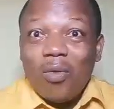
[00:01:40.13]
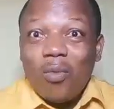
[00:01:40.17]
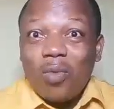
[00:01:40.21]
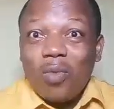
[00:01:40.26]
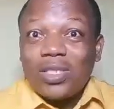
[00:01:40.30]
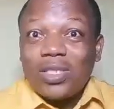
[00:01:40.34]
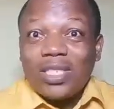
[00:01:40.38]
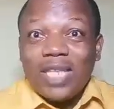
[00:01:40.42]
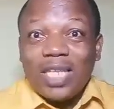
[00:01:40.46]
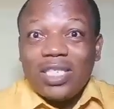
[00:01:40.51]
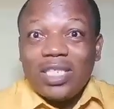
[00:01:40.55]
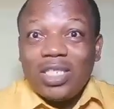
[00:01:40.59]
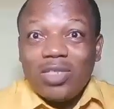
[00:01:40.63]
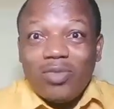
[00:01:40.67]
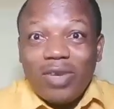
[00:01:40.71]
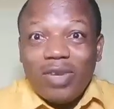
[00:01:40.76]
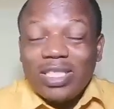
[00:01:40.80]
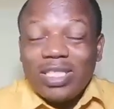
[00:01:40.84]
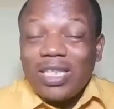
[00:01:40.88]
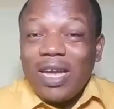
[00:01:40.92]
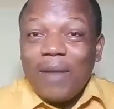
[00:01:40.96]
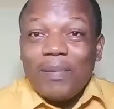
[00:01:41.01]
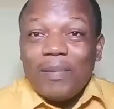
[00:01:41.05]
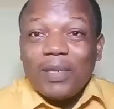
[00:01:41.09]
was
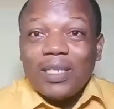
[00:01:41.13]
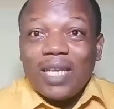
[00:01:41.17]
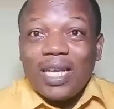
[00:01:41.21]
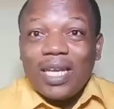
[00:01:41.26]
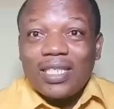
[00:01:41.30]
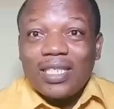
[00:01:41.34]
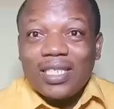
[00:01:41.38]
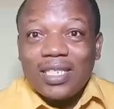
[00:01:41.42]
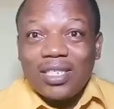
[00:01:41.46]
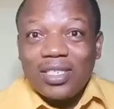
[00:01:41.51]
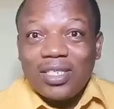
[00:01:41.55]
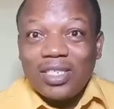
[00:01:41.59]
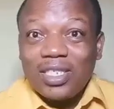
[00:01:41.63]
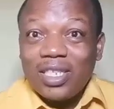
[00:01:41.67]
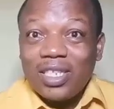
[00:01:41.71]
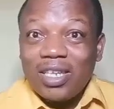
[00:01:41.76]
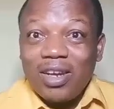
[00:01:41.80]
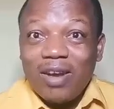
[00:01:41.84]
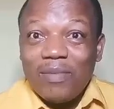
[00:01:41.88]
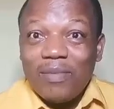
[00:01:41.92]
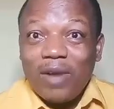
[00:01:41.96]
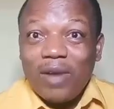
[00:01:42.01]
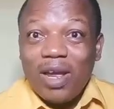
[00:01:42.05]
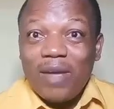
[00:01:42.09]
Nigeria's capital till
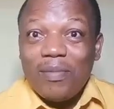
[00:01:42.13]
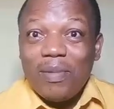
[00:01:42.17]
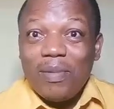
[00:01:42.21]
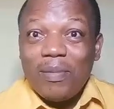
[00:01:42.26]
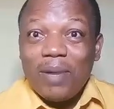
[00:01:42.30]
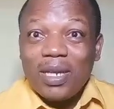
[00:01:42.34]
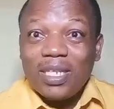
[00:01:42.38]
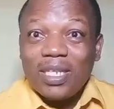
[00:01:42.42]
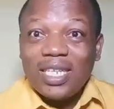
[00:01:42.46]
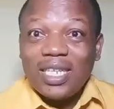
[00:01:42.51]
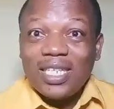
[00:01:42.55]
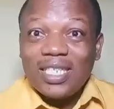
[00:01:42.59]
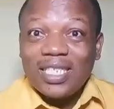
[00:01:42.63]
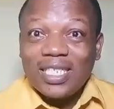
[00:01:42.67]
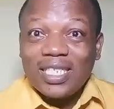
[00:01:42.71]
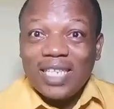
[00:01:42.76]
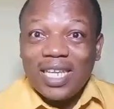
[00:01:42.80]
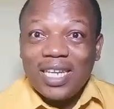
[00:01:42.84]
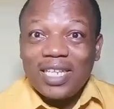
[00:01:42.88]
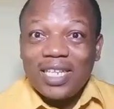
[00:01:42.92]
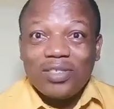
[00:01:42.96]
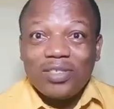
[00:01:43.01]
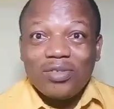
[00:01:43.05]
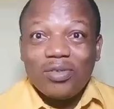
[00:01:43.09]
General Ibrahim Babangida
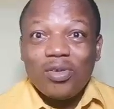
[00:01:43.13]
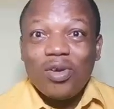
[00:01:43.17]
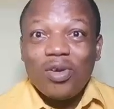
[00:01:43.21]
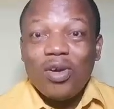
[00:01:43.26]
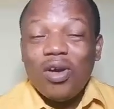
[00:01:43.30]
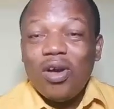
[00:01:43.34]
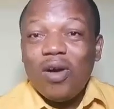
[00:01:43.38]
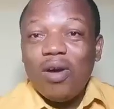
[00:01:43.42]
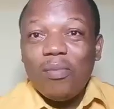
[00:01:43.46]
decided to